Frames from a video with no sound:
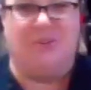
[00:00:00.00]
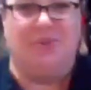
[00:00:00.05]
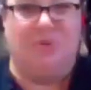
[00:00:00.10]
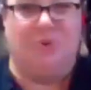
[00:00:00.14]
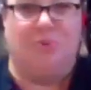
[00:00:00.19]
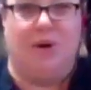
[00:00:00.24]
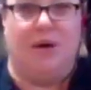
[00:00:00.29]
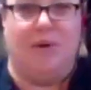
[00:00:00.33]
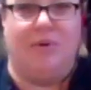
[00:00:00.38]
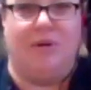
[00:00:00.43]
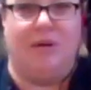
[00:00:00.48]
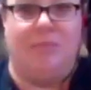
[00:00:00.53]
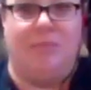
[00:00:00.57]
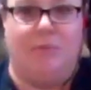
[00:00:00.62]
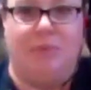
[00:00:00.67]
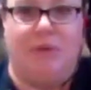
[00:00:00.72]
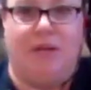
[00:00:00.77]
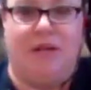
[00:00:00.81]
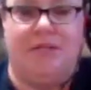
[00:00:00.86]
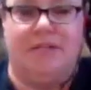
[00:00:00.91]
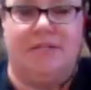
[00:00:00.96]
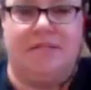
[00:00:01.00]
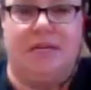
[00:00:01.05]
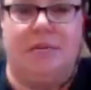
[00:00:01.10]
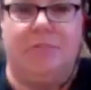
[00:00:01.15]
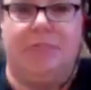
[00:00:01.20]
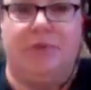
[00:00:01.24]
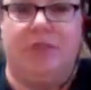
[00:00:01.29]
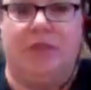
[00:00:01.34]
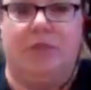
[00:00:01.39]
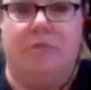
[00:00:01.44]
ew, why would I put mayonnaise in
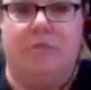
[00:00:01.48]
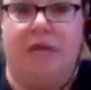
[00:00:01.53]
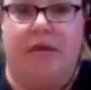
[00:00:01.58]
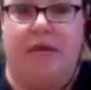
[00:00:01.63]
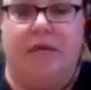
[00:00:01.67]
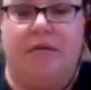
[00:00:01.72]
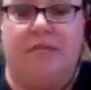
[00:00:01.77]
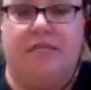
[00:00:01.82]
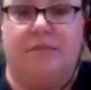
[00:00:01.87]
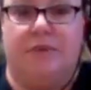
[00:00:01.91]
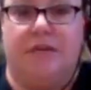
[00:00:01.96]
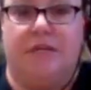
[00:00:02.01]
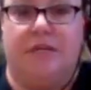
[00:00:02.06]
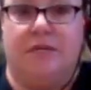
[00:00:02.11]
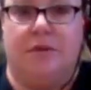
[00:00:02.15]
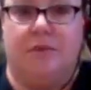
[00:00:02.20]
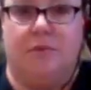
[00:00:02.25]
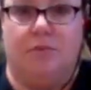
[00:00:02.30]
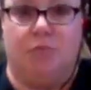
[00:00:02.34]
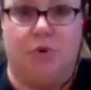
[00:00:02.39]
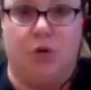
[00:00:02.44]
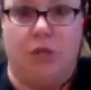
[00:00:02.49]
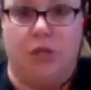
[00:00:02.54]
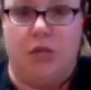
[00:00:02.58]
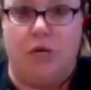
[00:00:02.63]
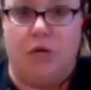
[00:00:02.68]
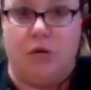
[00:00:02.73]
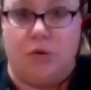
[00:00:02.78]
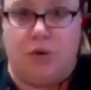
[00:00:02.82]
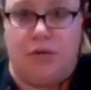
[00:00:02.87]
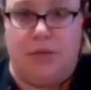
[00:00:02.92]
it? But the mayonnaise makes it
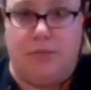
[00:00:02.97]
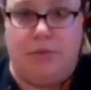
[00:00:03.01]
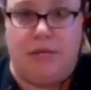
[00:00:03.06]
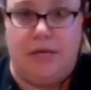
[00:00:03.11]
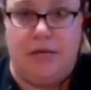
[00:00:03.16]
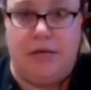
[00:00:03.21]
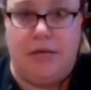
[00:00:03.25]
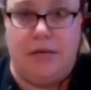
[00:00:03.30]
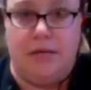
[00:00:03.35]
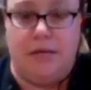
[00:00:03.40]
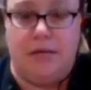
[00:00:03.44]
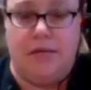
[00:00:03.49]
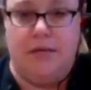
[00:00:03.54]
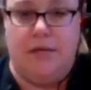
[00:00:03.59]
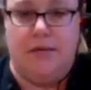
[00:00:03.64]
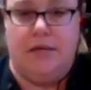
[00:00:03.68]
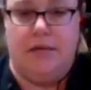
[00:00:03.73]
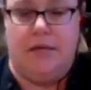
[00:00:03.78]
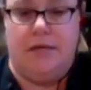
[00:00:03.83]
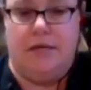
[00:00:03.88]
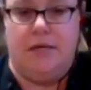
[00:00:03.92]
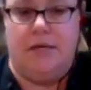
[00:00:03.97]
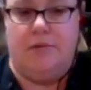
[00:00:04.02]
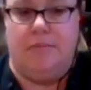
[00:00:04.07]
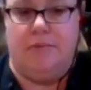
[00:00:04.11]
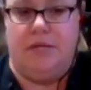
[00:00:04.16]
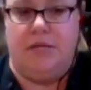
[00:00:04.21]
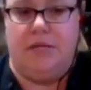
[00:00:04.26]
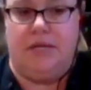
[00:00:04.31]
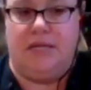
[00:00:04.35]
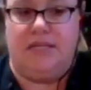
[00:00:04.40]
really creamy,
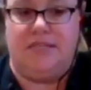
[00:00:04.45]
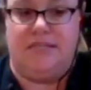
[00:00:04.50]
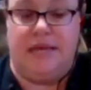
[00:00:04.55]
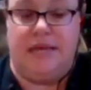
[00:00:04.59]
and it